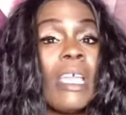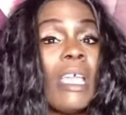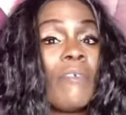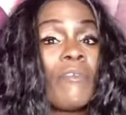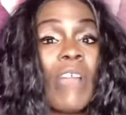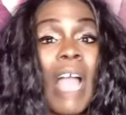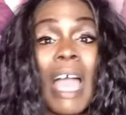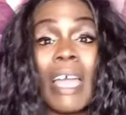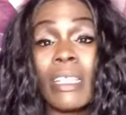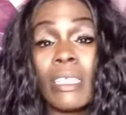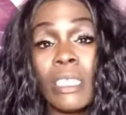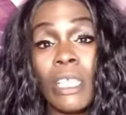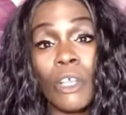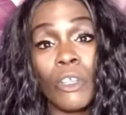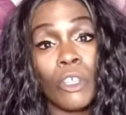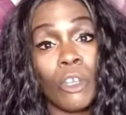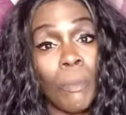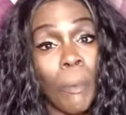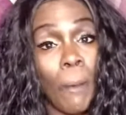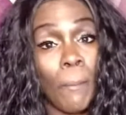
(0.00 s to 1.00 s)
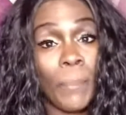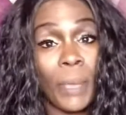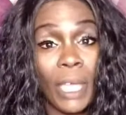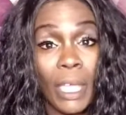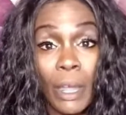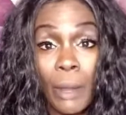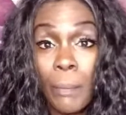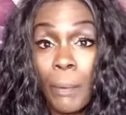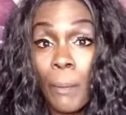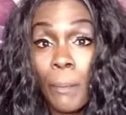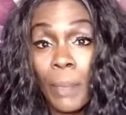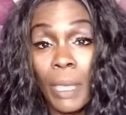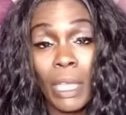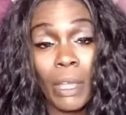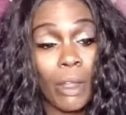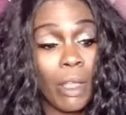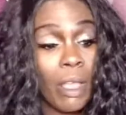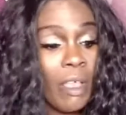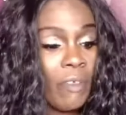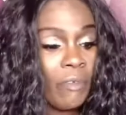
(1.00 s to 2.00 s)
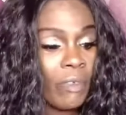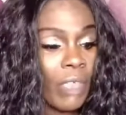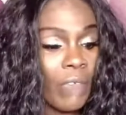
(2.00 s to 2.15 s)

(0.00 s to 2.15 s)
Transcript: If God is telling you to prepare, prepare.